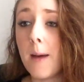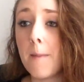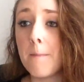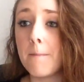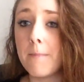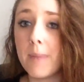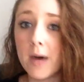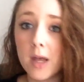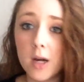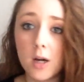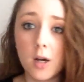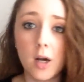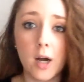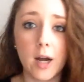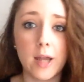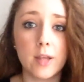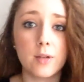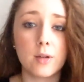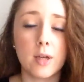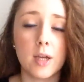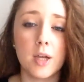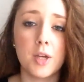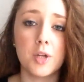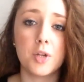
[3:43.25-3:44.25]
better
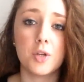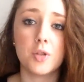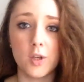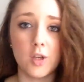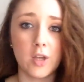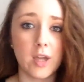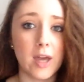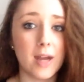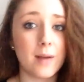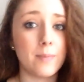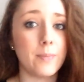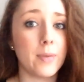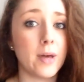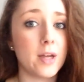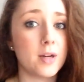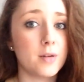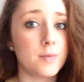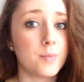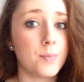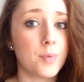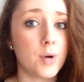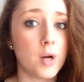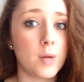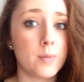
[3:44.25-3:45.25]
education, to get a better
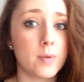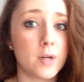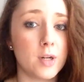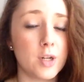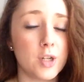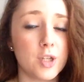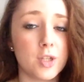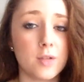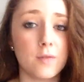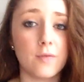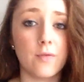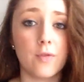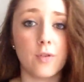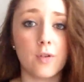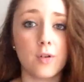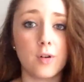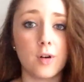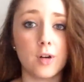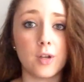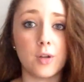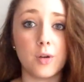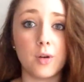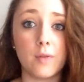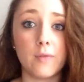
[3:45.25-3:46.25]
preparation for
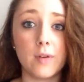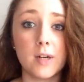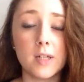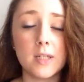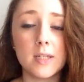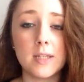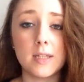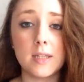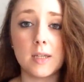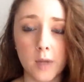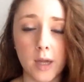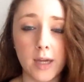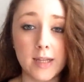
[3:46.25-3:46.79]
university.